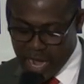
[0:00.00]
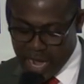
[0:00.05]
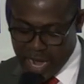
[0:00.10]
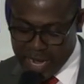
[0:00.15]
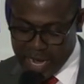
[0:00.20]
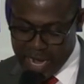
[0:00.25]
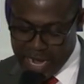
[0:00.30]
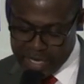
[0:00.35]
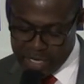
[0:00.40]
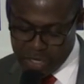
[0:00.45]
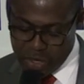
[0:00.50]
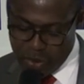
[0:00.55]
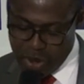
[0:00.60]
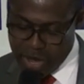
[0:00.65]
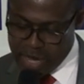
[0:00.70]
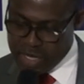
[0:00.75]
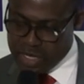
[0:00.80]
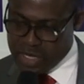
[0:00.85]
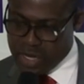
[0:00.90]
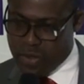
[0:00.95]
an
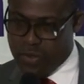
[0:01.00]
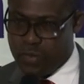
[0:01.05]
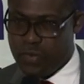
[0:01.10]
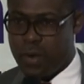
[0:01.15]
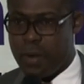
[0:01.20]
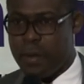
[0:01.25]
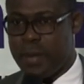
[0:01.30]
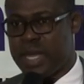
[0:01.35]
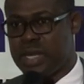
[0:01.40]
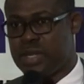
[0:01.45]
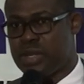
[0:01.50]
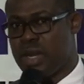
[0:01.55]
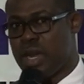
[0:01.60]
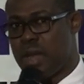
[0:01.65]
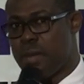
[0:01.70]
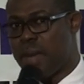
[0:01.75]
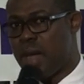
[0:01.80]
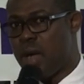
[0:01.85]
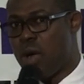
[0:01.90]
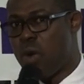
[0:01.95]
adequate information
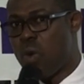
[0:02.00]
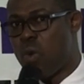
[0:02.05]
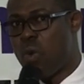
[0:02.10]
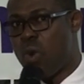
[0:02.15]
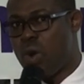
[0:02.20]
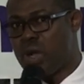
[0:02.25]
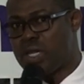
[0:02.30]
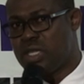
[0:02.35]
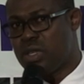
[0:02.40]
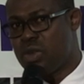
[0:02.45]
about what